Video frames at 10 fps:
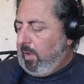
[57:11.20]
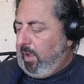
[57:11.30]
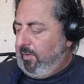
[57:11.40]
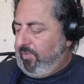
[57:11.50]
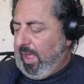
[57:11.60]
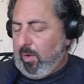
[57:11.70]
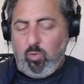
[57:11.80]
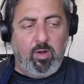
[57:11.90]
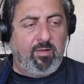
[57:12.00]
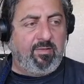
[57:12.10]
if that
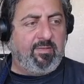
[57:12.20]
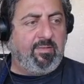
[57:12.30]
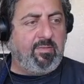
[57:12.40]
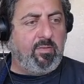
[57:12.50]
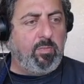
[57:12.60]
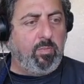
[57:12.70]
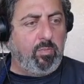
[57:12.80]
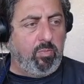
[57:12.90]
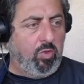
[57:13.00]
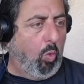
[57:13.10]
was
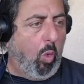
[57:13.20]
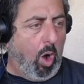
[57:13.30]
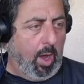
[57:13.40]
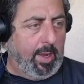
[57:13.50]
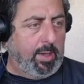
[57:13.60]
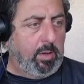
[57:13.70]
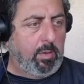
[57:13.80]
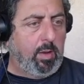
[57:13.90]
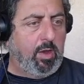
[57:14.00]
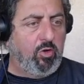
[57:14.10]
the
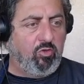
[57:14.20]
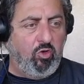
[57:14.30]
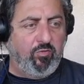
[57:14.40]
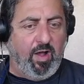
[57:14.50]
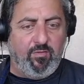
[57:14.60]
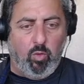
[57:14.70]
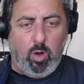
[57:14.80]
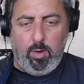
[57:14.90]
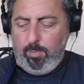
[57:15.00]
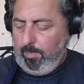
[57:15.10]
1 in your
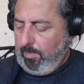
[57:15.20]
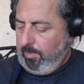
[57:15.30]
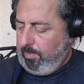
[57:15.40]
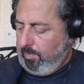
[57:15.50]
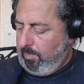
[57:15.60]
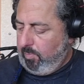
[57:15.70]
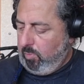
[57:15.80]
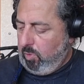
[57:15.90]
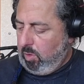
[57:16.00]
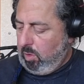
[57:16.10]

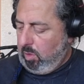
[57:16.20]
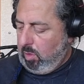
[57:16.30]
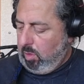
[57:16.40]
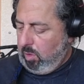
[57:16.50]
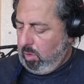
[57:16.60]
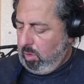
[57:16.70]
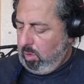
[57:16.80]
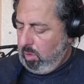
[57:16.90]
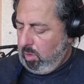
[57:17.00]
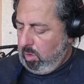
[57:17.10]

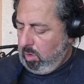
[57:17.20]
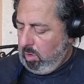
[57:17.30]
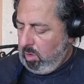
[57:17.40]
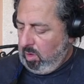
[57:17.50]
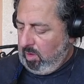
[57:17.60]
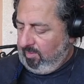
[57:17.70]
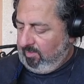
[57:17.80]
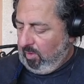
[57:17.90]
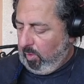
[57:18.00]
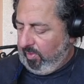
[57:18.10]

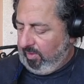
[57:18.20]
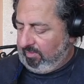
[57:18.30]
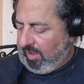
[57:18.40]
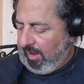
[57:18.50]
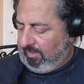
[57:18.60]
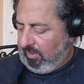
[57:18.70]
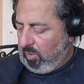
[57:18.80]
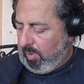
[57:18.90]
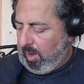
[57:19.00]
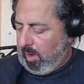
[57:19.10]
2-5-1, so in this case it
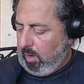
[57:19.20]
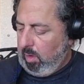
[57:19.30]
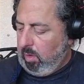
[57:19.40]
would be